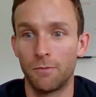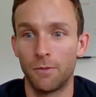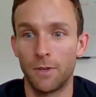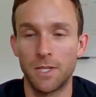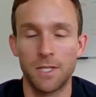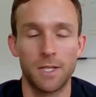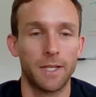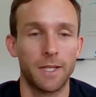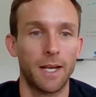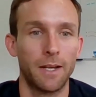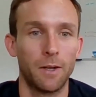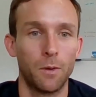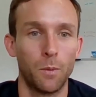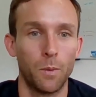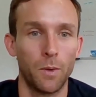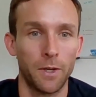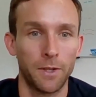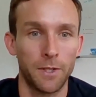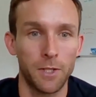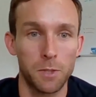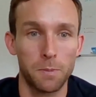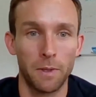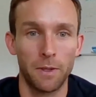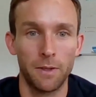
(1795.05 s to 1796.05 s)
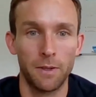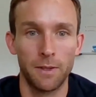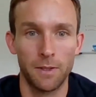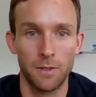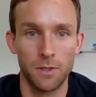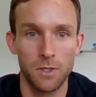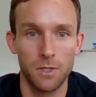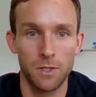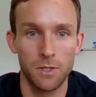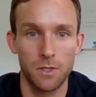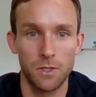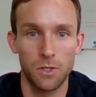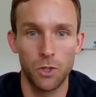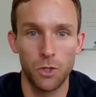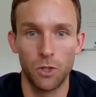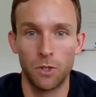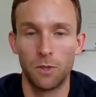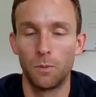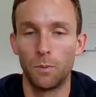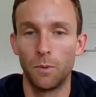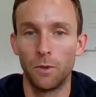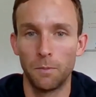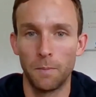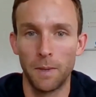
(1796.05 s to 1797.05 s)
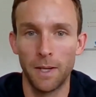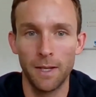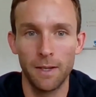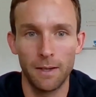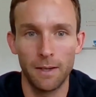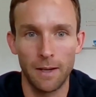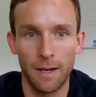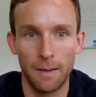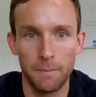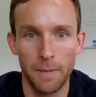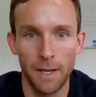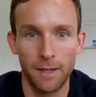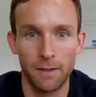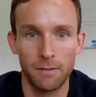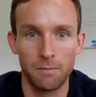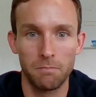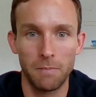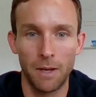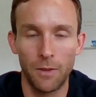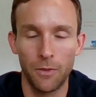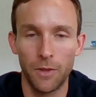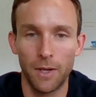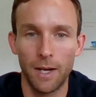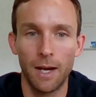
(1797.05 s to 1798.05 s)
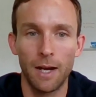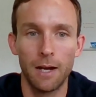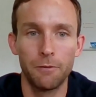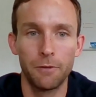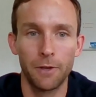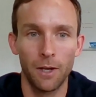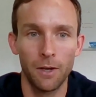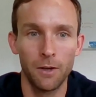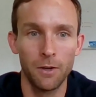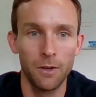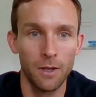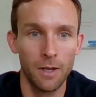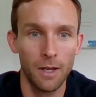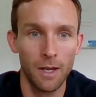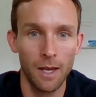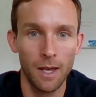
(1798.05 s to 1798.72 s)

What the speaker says: recently had a work experience student with me about a month and a half ago.